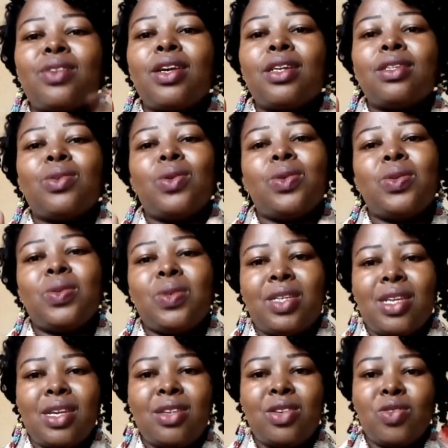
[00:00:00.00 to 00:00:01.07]
one is going to
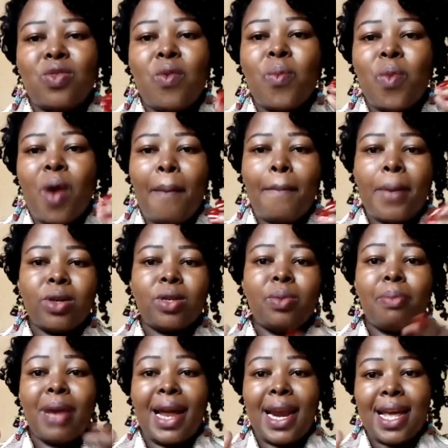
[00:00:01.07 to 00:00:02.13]
teach you more about
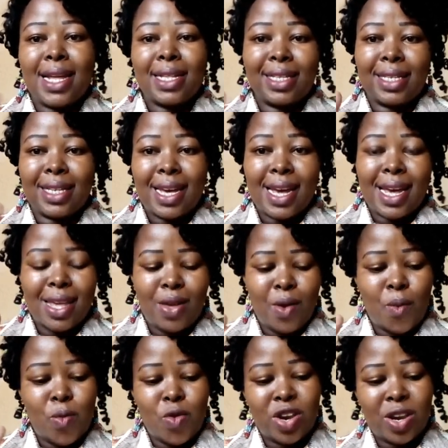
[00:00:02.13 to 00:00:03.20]
balancing your
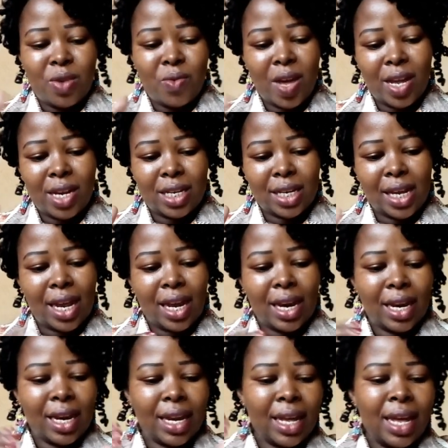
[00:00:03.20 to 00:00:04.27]
body weight
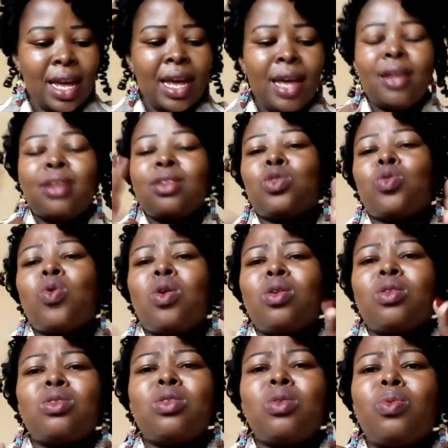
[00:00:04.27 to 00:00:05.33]
and so
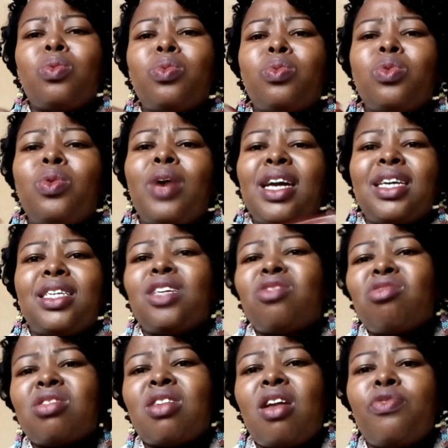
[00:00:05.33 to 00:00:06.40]
on. So you can take
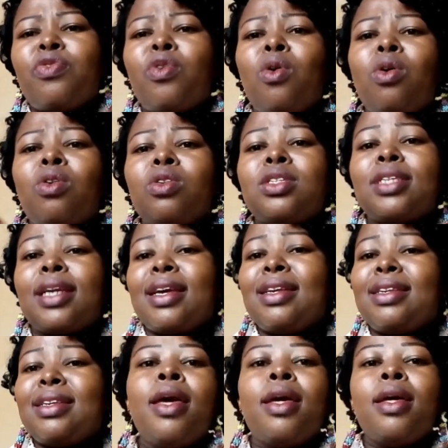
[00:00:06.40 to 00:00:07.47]
yourself for horse
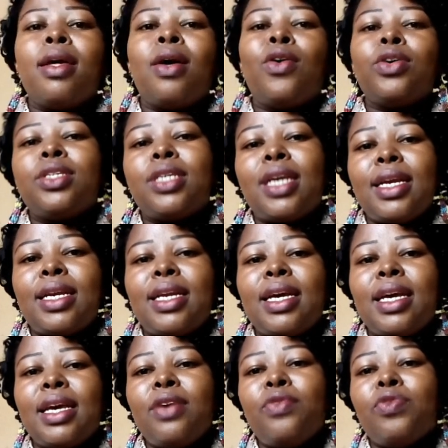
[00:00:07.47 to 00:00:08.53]

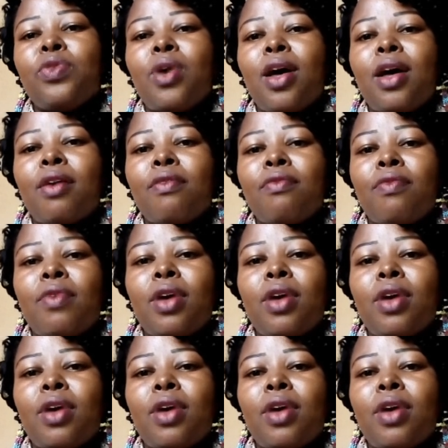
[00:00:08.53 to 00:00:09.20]
riding if you have